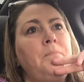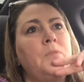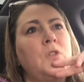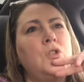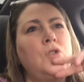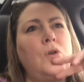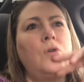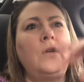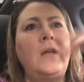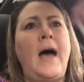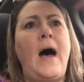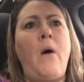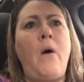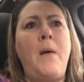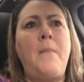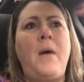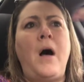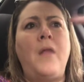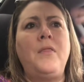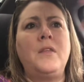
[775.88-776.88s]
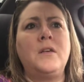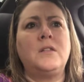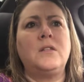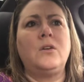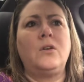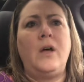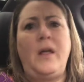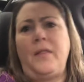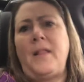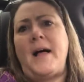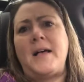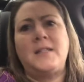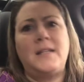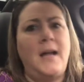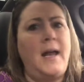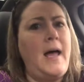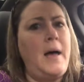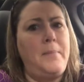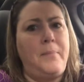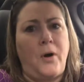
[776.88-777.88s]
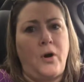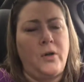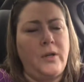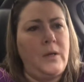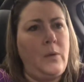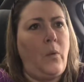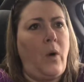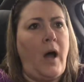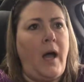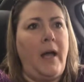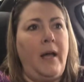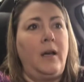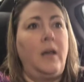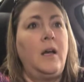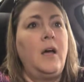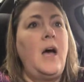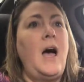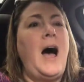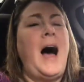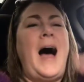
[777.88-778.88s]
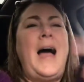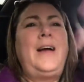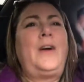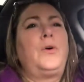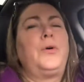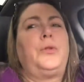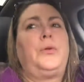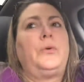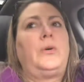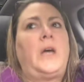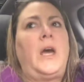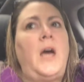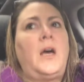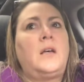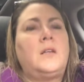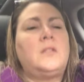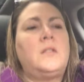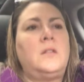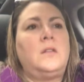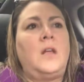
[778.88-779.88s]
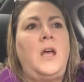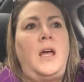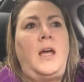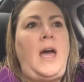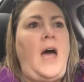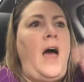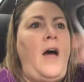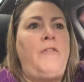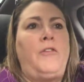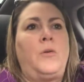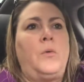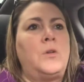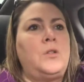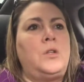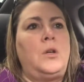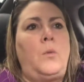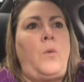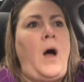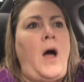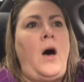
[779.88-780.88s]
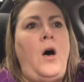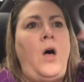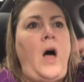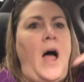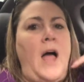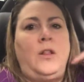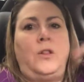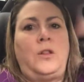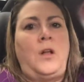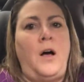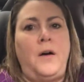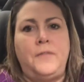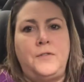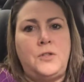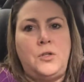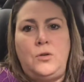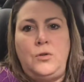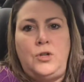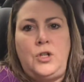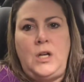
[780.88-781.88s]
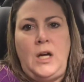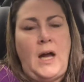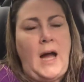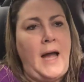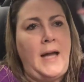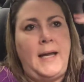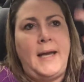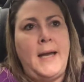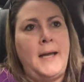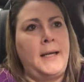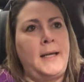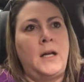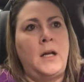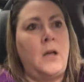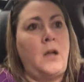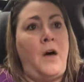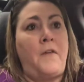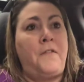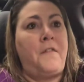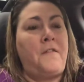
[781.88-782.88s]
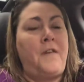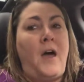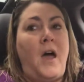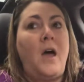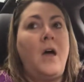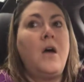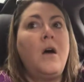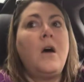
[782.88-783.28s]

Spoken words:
so now I'm on this and last night I had barley wine. I go through kicks, like every once in a while. I love sushi. I can't get enough of it.